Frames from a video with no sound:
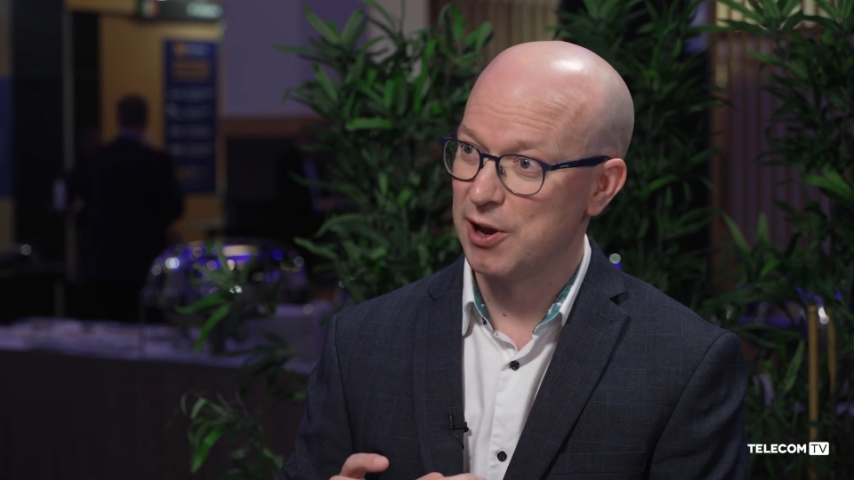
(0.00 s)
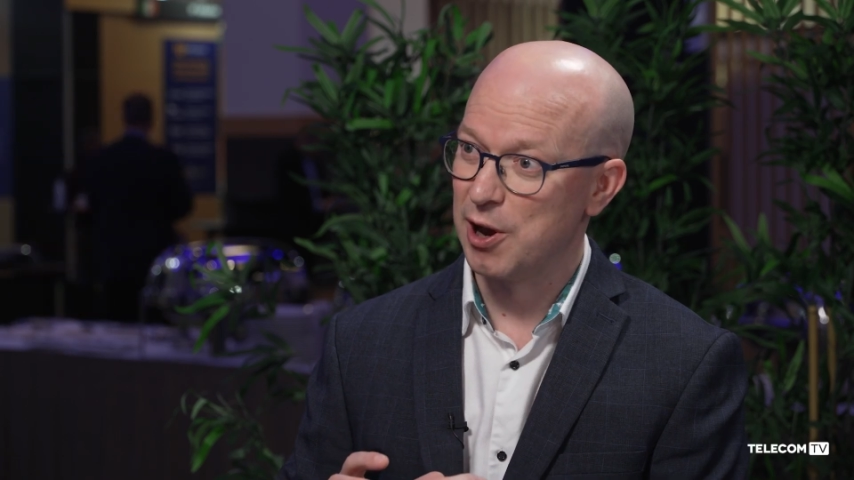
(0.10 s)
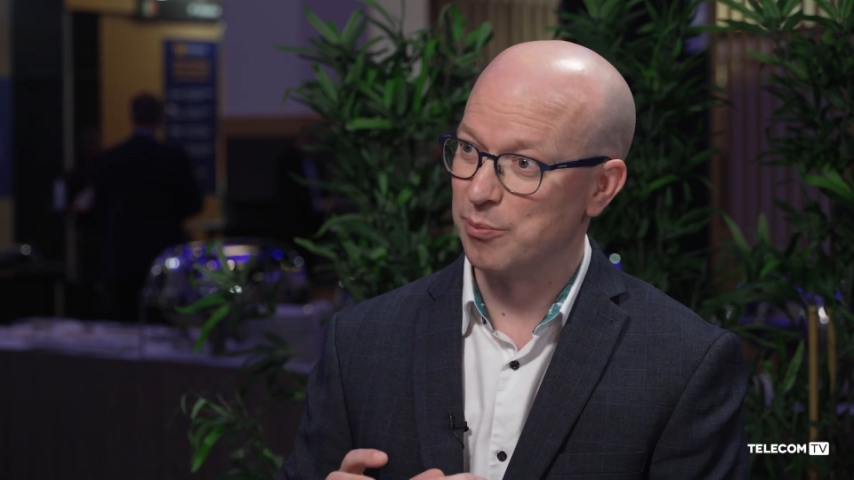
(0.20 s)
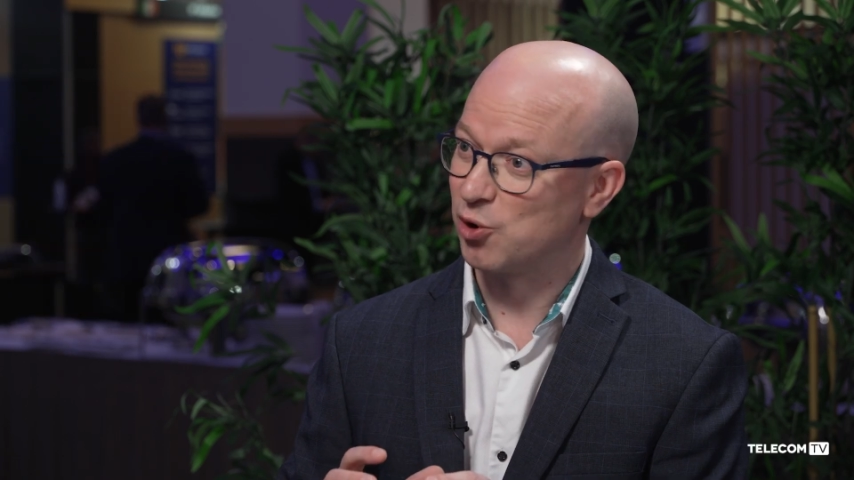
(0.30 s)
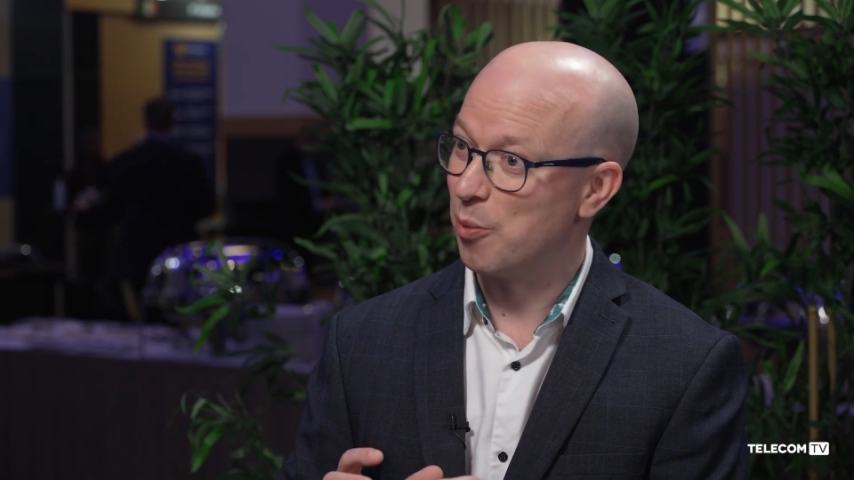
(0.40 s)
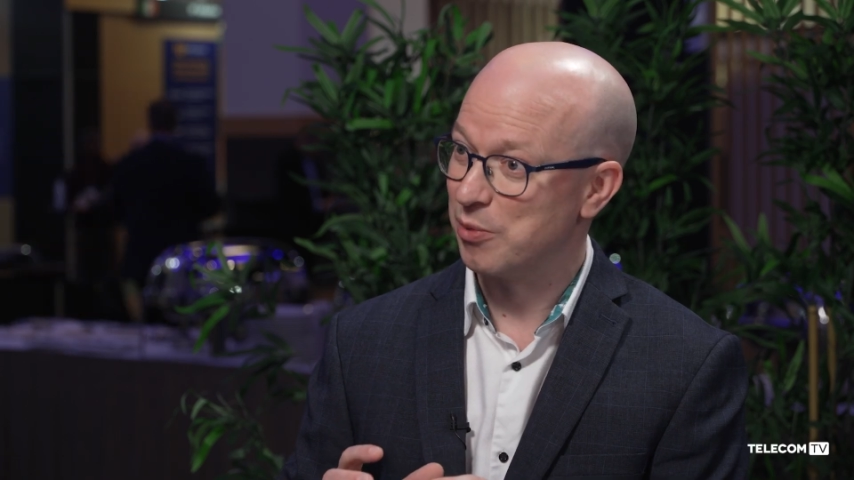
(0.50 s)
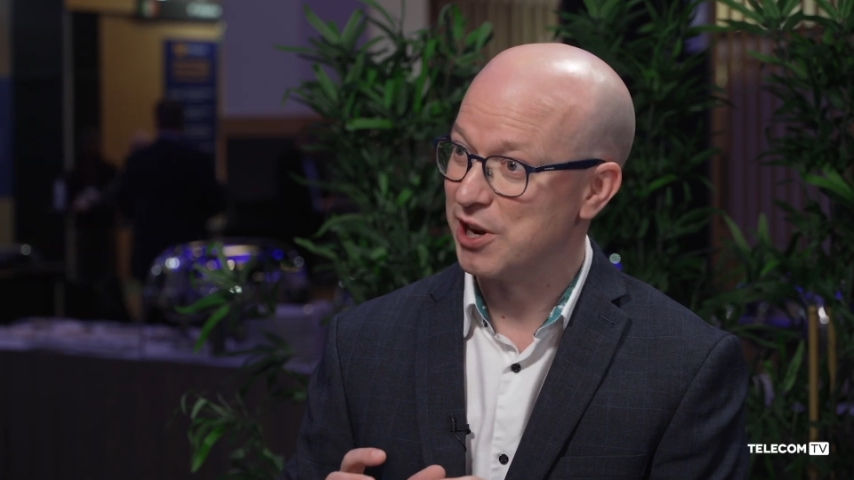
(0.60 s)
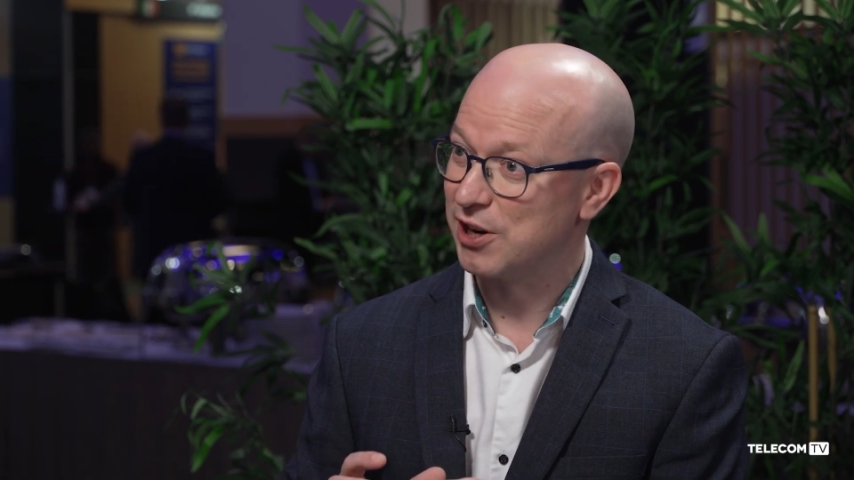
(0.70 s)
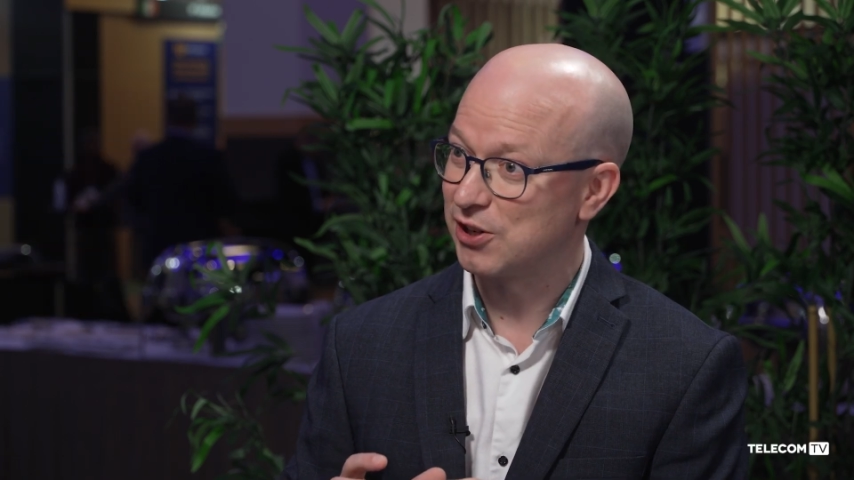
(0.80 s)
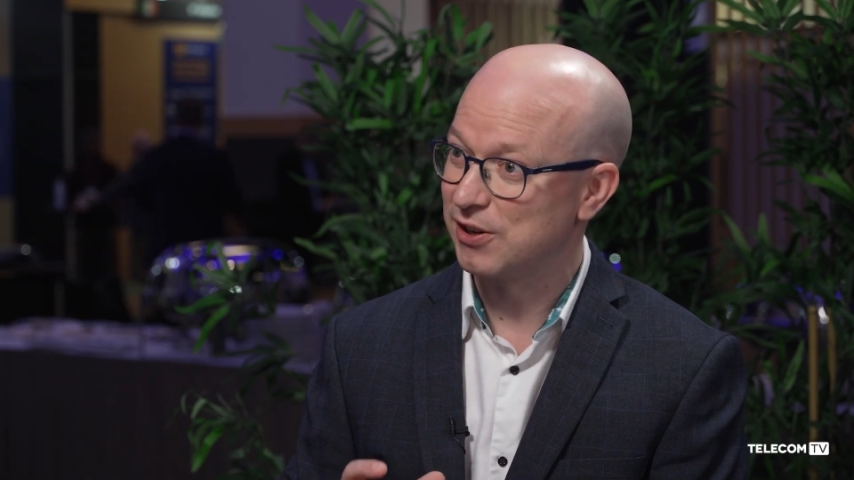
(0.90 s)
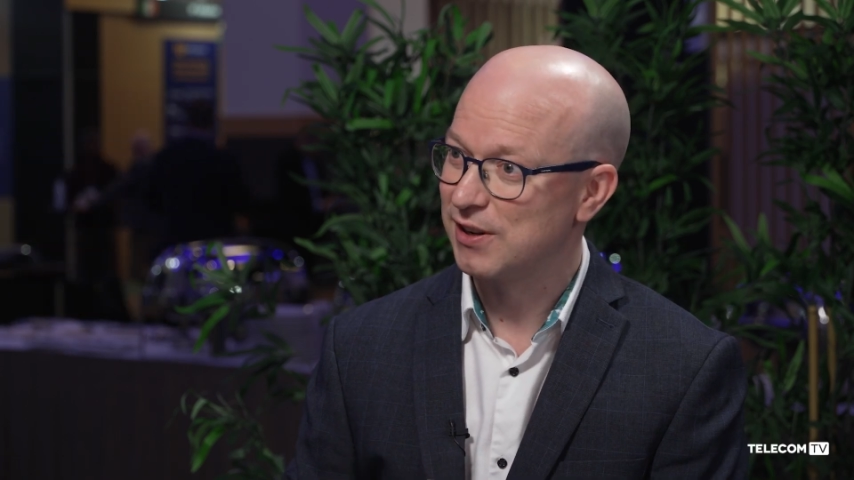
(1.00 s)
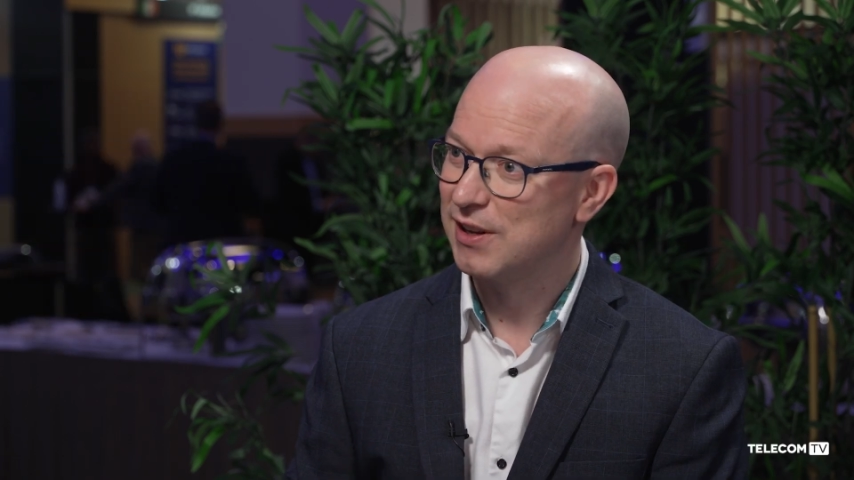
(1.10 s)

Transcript: um, combination.